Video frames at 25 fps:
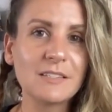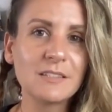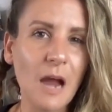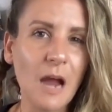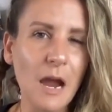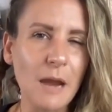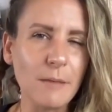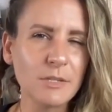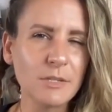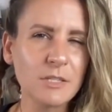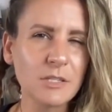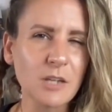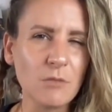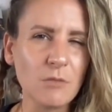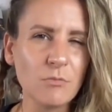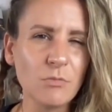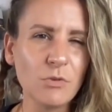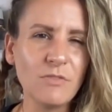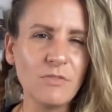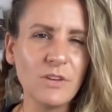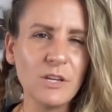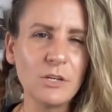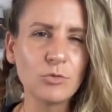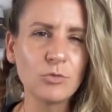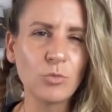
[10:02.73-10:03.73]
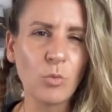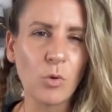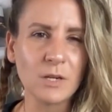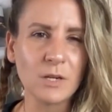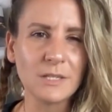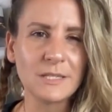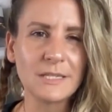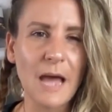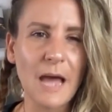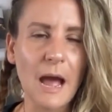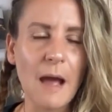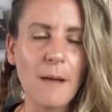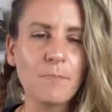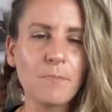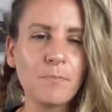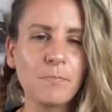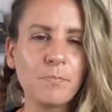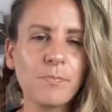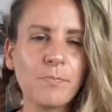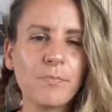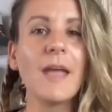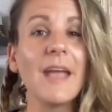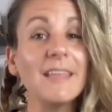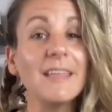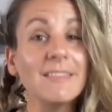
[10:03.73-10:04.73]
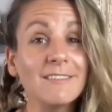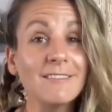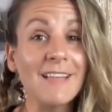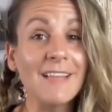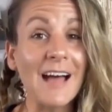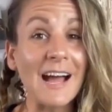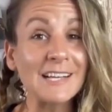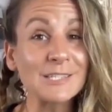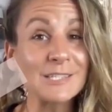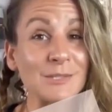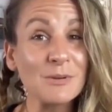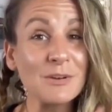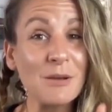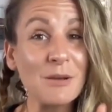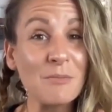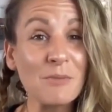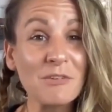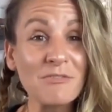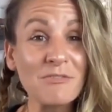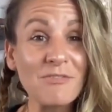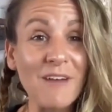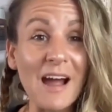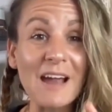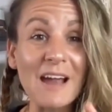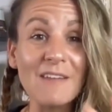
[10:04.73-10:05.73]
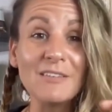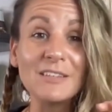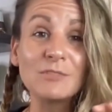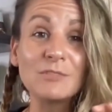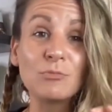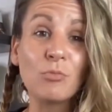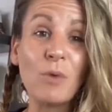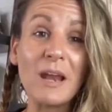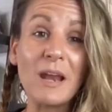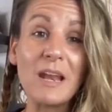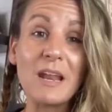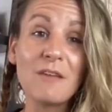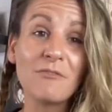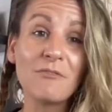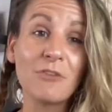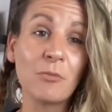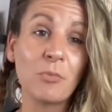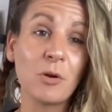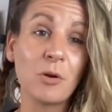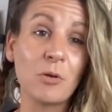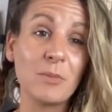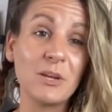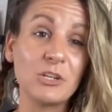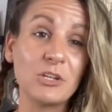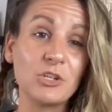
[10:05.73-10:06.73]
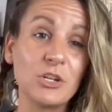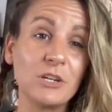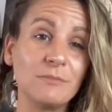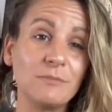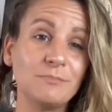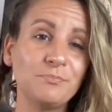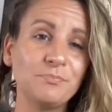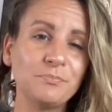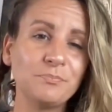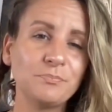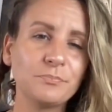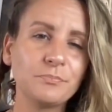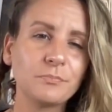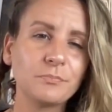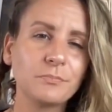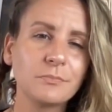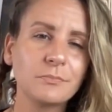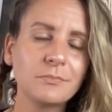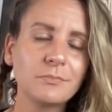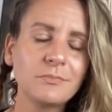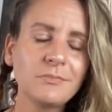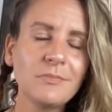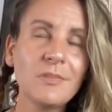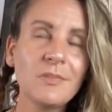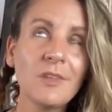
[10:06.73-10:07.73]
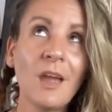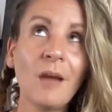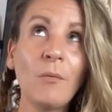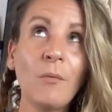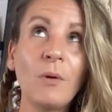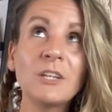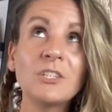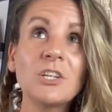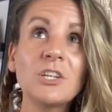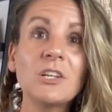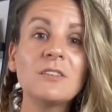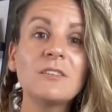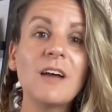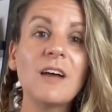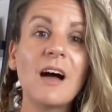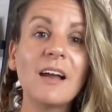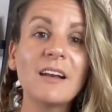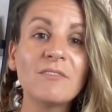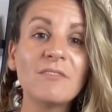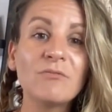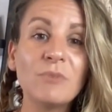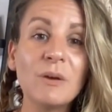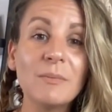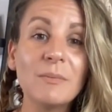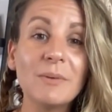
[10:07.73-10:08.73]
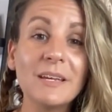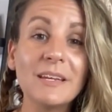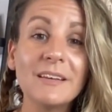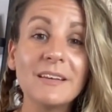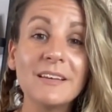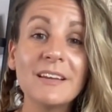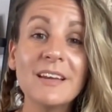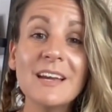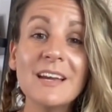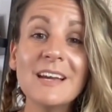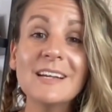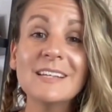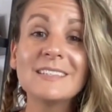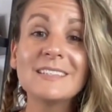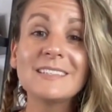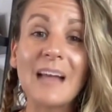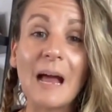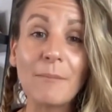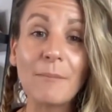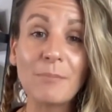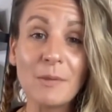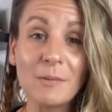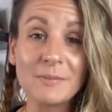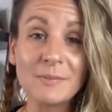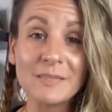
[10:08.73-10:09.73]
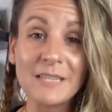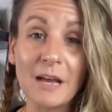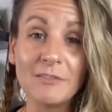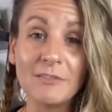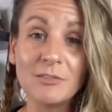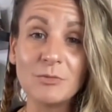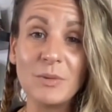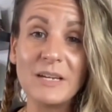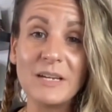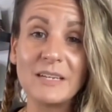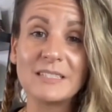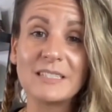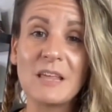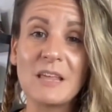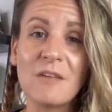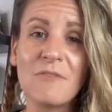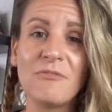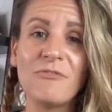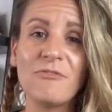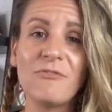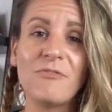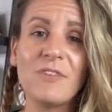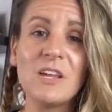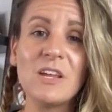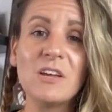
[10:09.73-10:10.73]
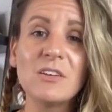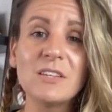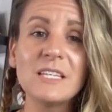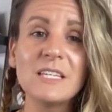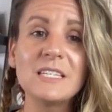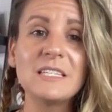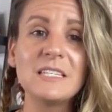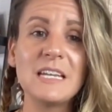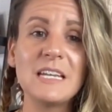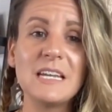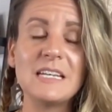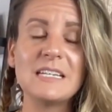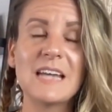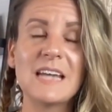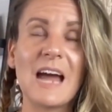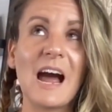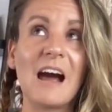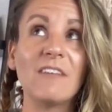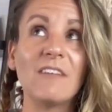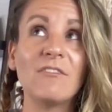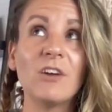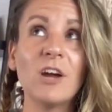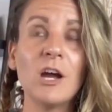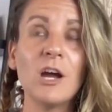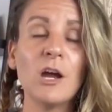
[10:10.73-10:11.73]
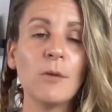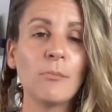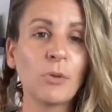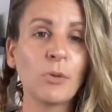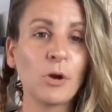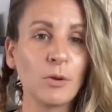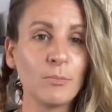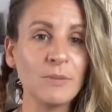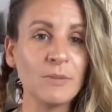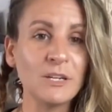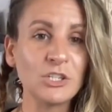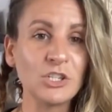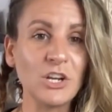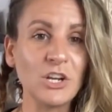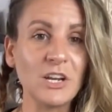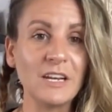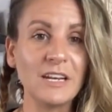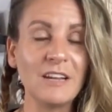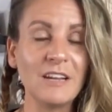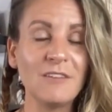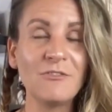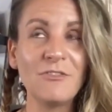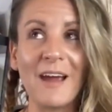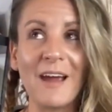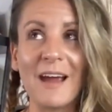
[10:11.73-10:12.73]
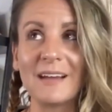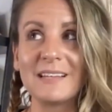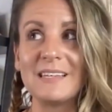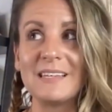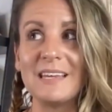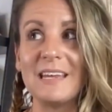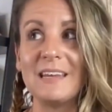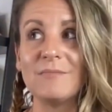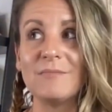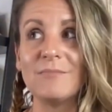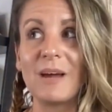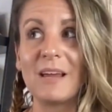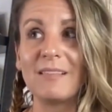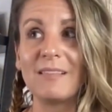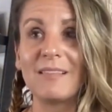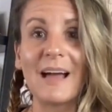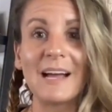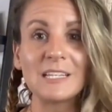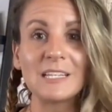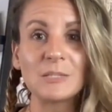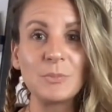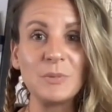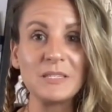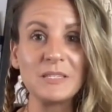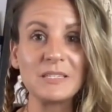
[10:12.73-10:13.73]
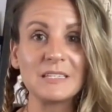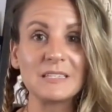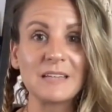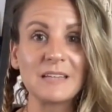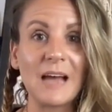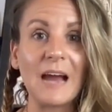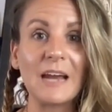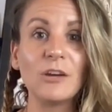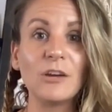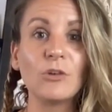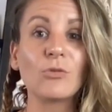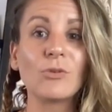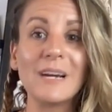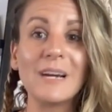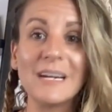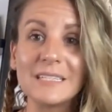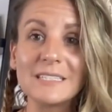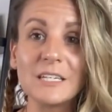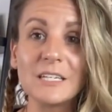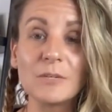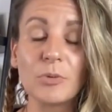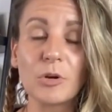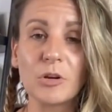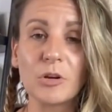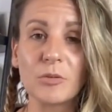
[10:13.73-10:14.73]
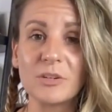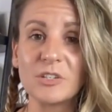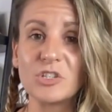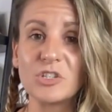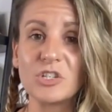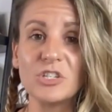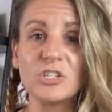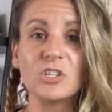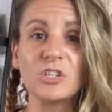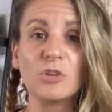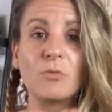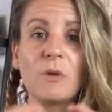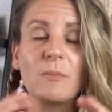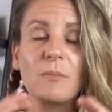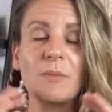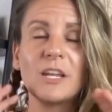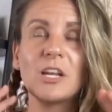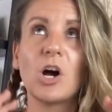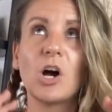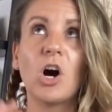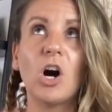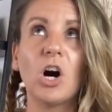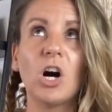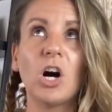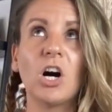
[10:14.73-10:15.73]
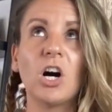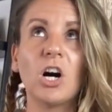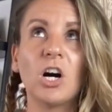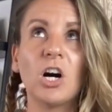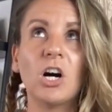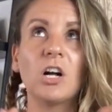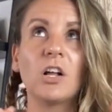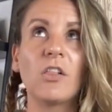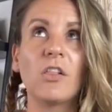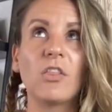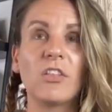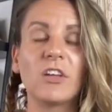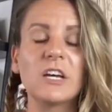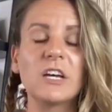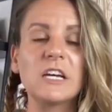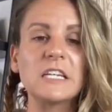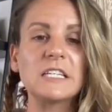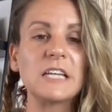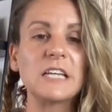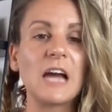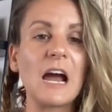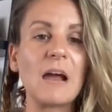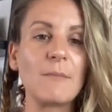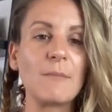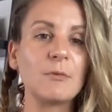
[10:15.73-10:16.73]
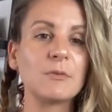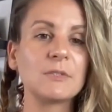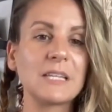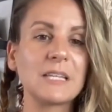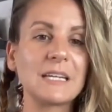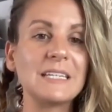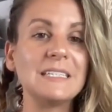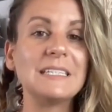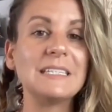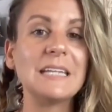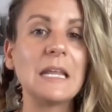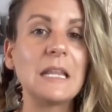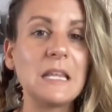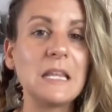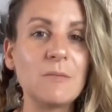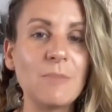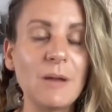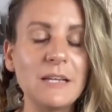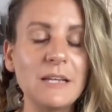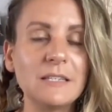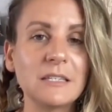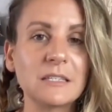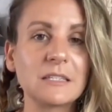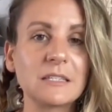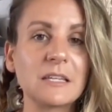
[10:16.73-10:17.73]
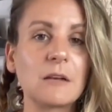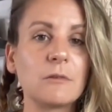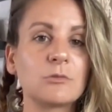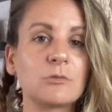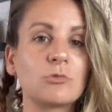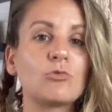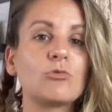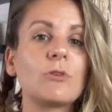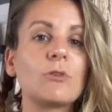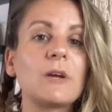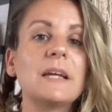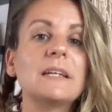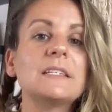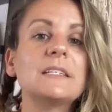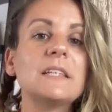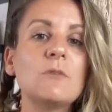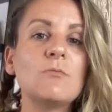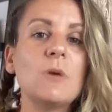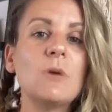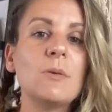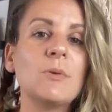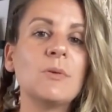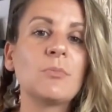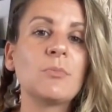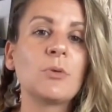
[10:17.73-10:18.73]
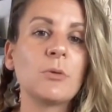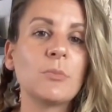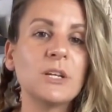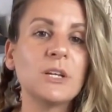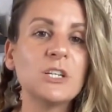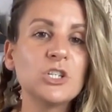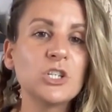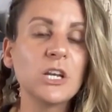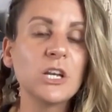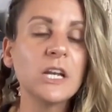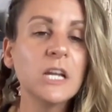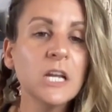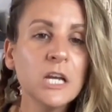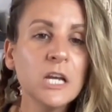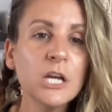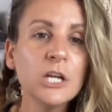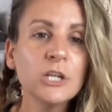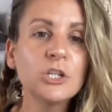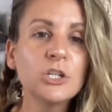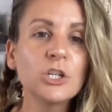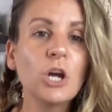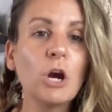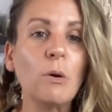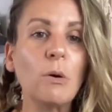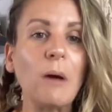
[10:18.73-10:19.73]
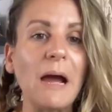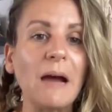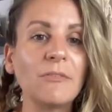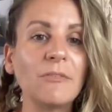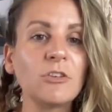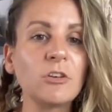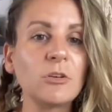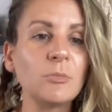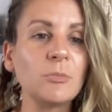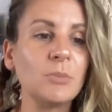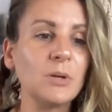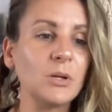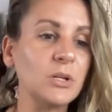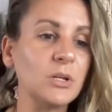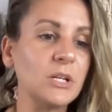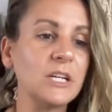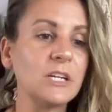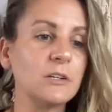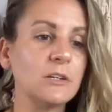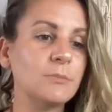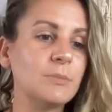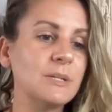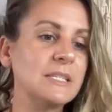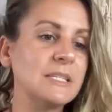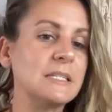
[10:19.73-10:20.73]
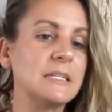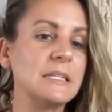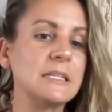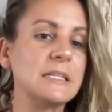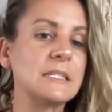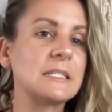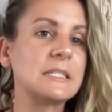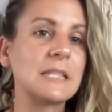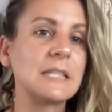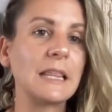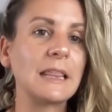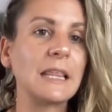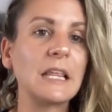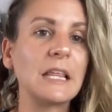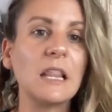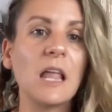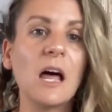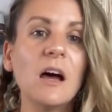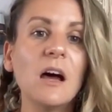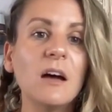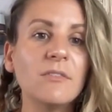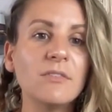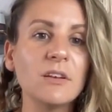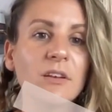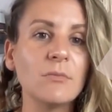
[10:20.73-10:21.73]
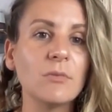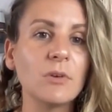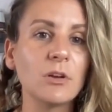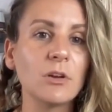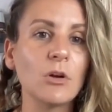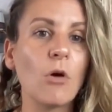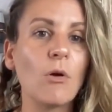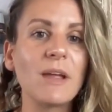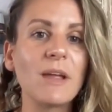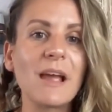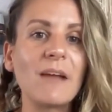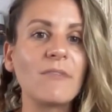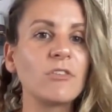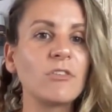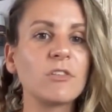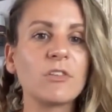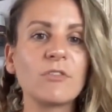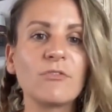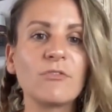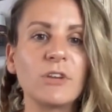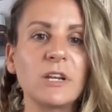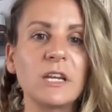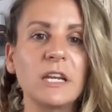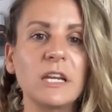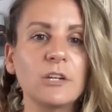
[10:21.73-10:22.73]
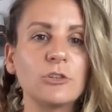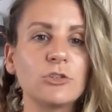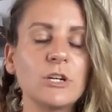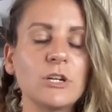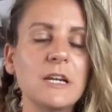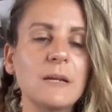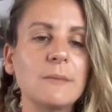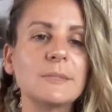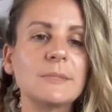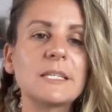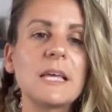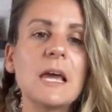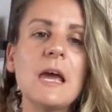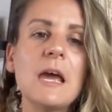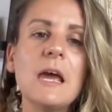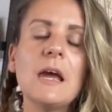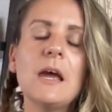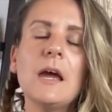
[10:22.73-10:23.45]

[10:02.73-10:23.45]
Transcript: it's time to start moving towards that. And the last one, number five, is waiting for permission. I watch a lot of women stop themselves because they feel this need to have permission. In fact, in my last business, I granted permission to women all the time. It was like a daily basis that I was granting women permission to go after building a business that they loved and going after their freaking dreams